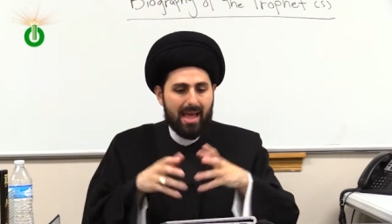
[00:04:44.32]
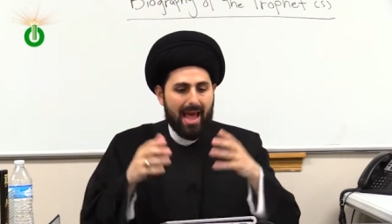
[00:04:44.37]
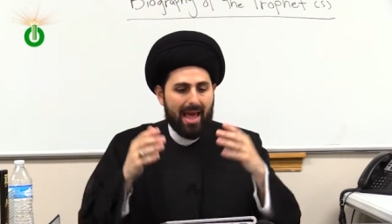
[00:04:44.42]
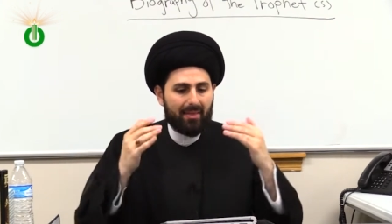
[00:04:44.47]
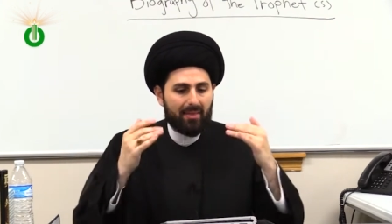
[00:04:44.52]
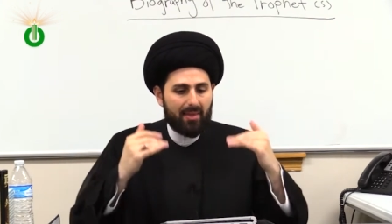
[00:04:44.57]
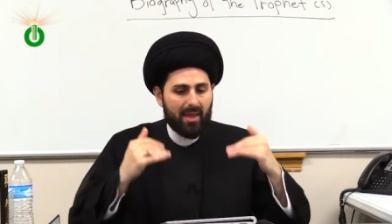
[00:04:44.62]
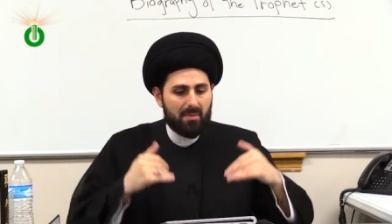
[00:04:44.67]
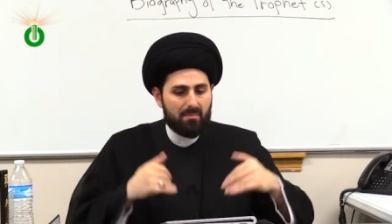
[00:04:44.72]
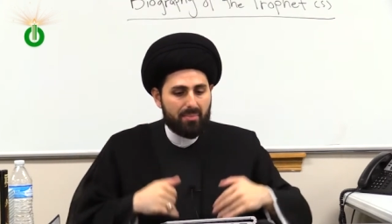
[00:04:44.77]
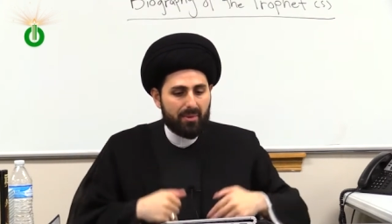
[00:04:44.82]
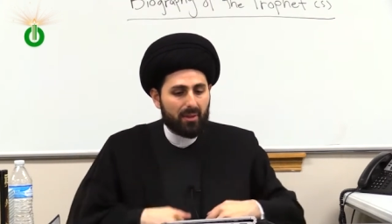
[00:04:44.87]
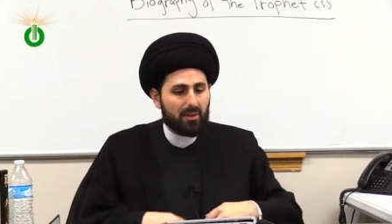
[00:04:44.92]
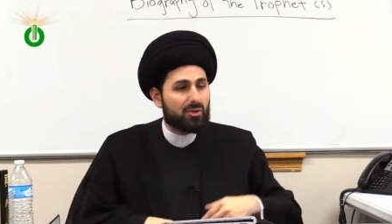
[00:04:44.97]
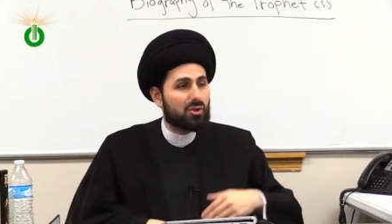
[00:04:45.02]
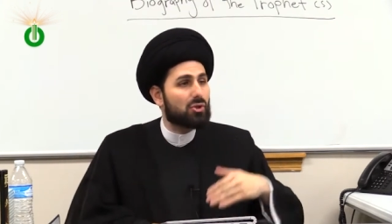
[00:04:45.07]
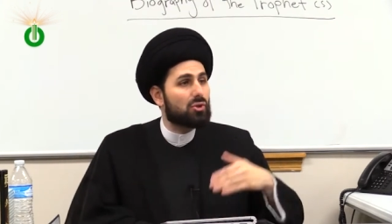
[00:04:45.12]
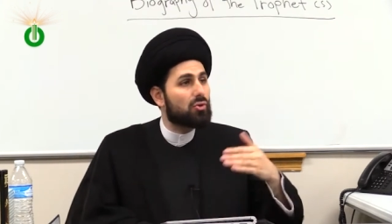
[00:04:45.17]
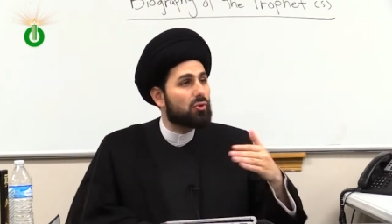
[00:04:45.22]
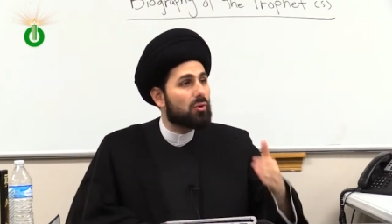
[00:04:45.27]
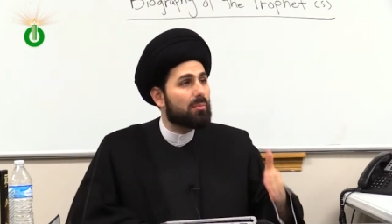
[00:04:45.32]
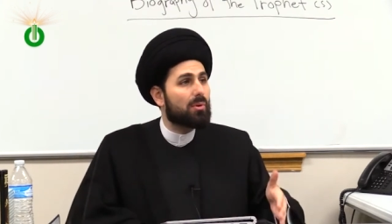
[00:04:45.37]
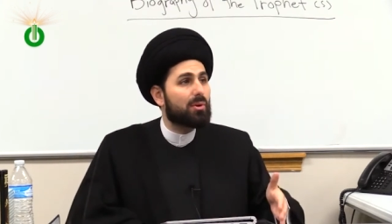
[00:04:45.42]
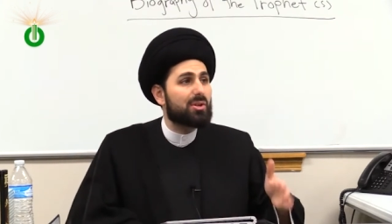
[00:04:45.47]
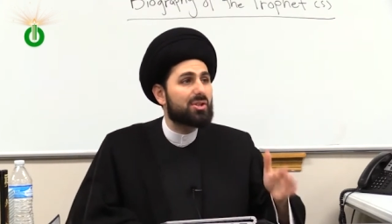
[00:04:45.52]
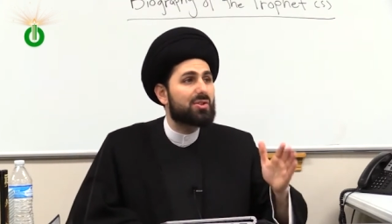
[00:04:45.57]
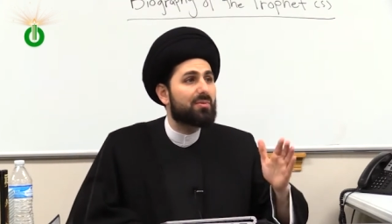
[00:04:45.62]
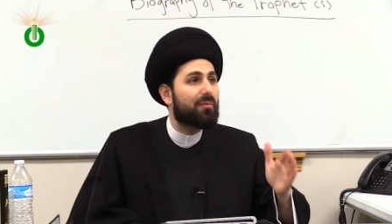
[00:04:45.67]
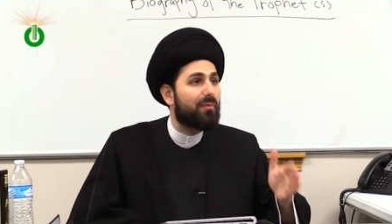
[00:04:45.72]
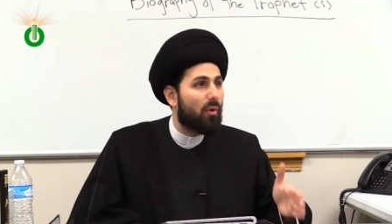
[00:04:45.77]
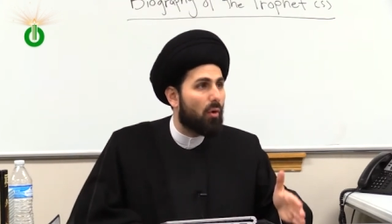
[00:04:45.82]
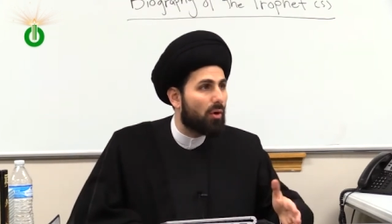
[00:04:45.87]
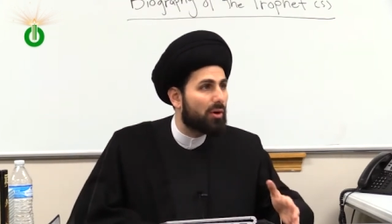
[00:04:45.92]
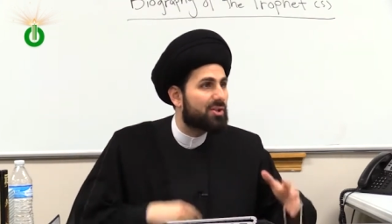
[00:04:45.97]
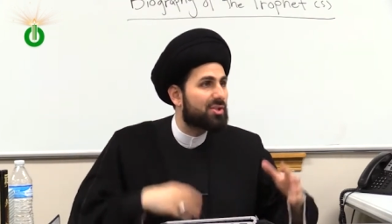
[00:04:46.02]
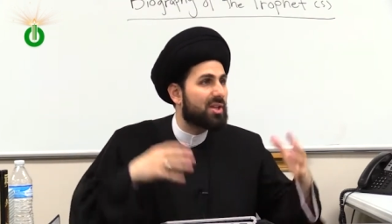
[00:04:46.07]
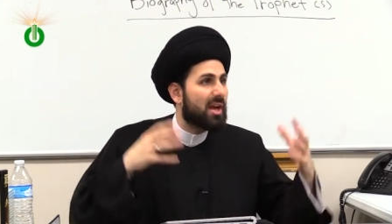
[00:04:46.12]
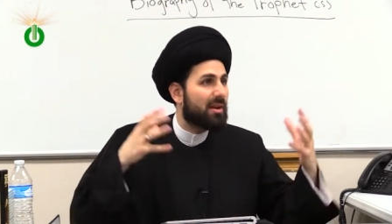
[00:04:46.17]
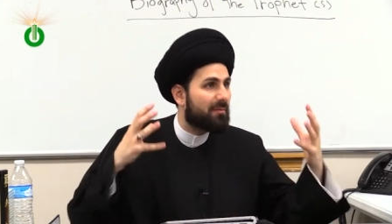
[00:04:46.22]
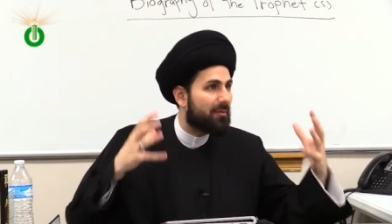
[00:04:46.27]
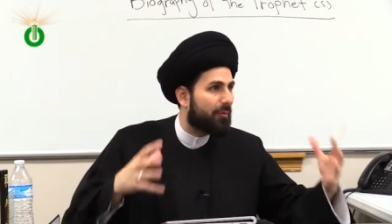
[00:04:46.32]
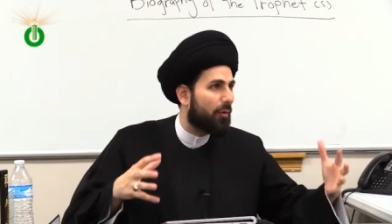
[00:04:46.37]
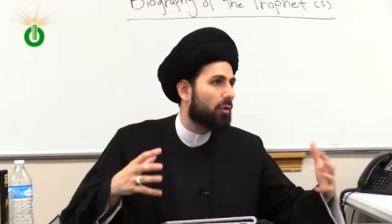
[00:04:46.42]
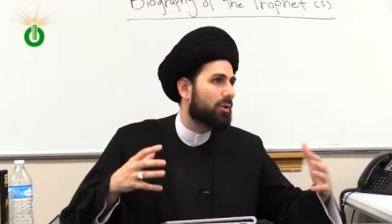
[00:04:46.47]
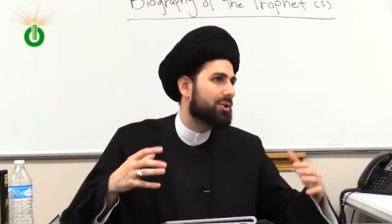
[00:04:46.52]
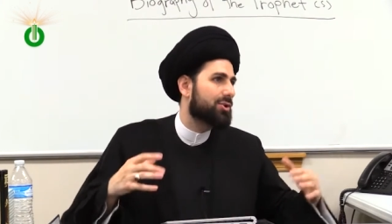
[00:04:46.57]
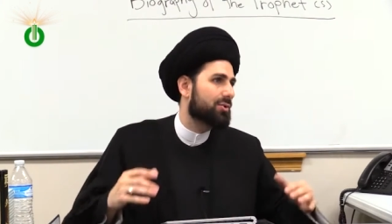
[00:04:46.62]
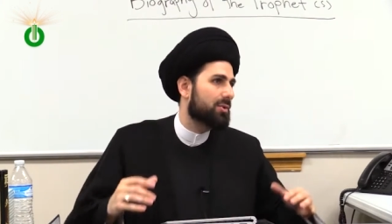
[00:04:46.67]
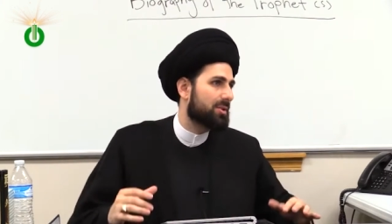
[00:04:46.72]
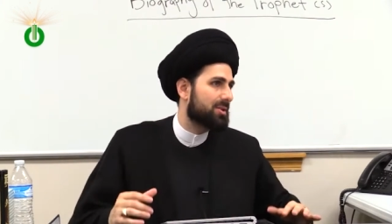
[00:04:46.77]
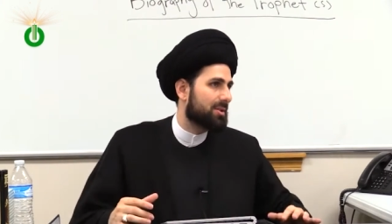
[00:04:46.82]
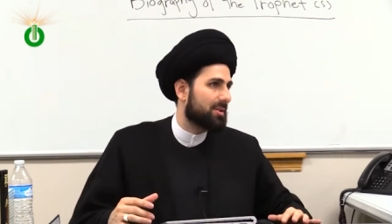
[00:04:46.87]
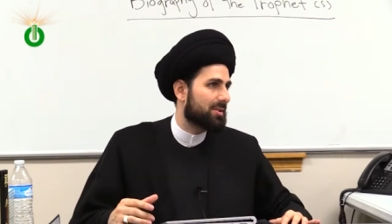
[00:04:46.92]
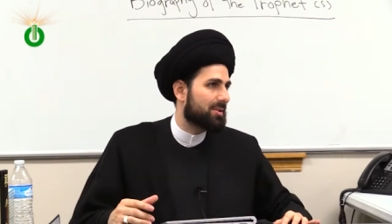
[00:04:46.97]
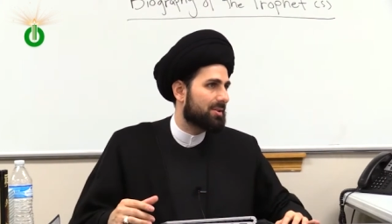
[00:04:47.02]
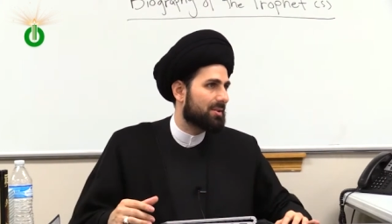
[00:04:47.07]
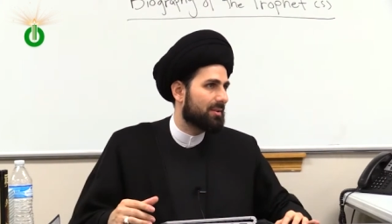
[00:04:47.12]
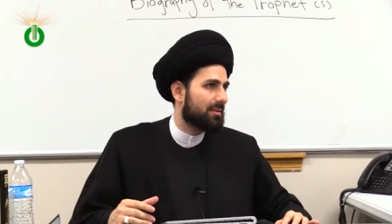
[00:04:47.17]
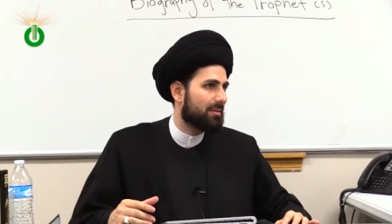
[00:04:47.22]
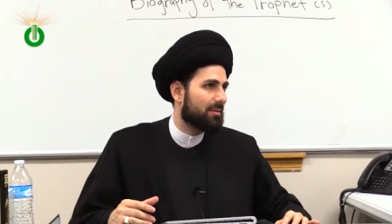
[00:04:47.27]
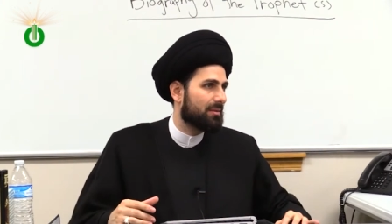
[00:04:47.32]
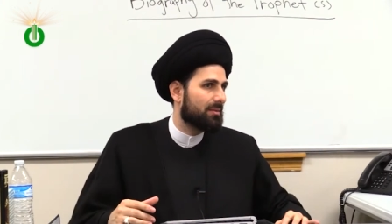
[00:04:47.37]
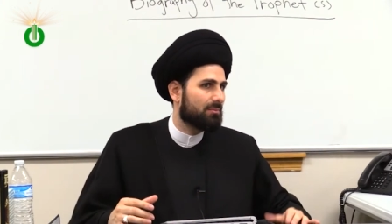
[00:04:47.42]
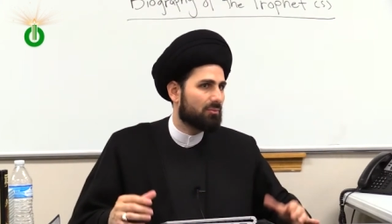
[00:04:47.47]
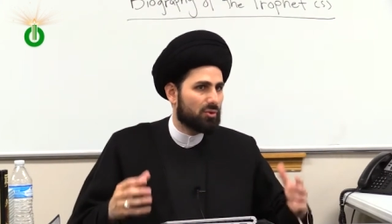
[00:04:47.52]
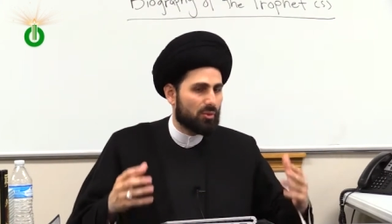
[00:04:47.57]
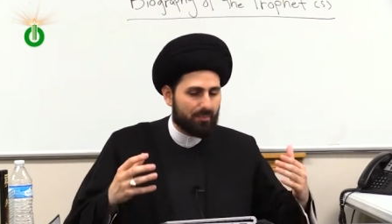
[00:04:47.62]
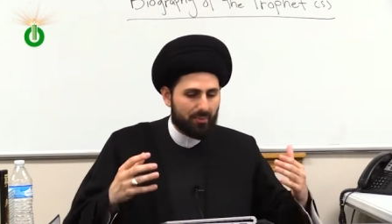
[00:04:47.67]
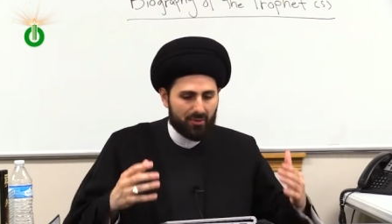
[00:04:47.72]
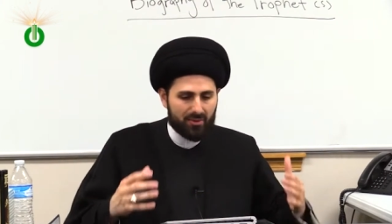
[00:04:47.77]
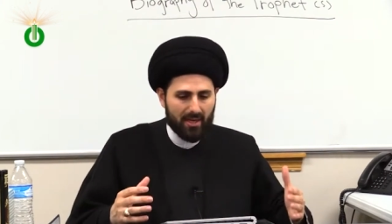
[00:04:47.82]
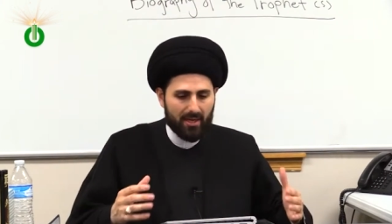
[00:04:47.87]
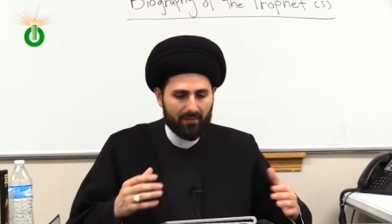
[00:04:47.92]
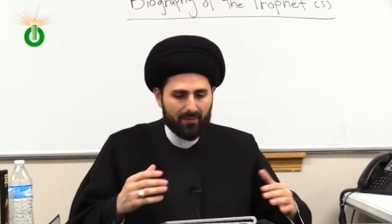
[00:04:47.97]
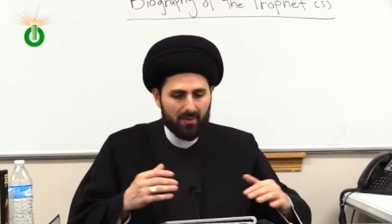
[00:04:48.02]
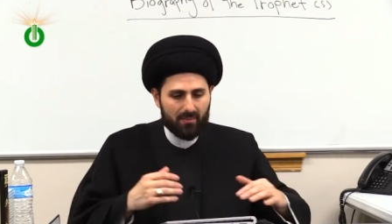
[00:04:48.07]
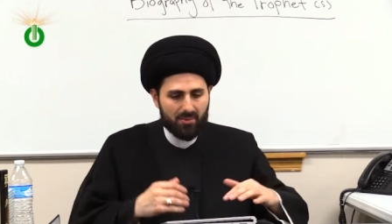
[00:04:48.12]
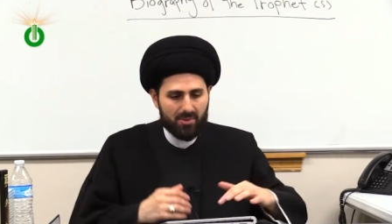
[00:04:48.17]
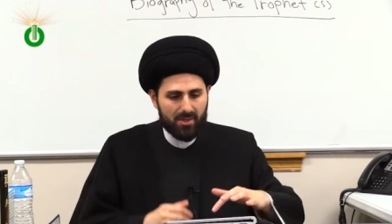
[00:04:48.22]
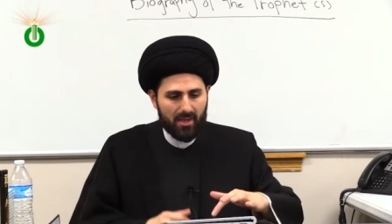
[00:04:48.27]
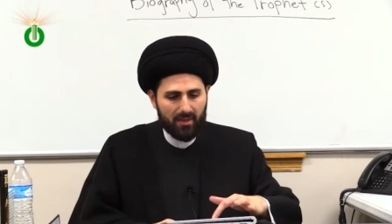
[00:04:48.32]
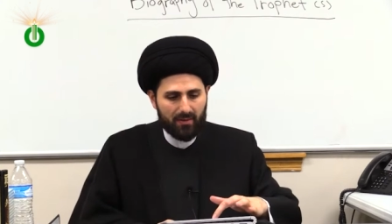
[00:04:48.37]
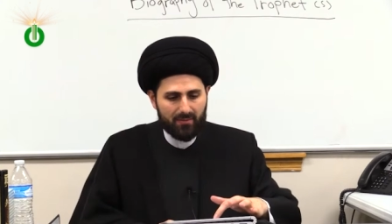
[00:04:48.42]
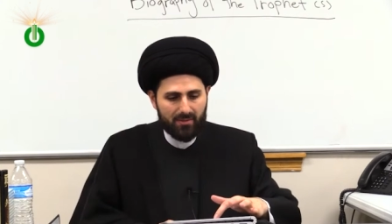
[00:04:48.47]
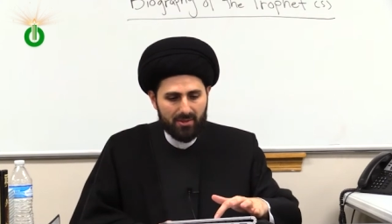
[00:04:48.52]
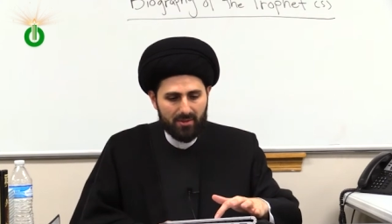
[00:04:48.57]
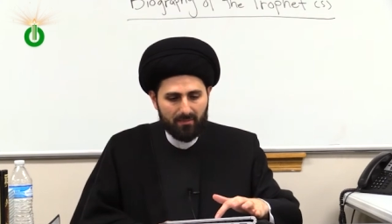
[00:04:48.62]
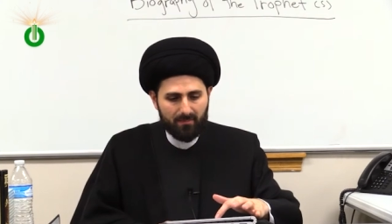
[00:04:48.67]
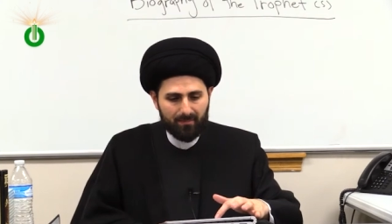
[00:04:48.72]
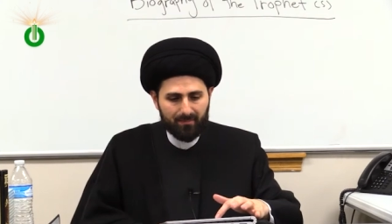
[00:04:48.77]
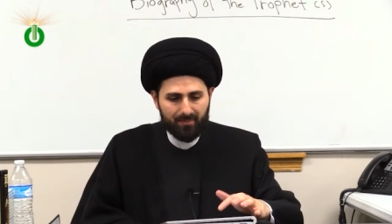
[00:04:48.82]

and they built numerous forts and fortresses to protect themselves.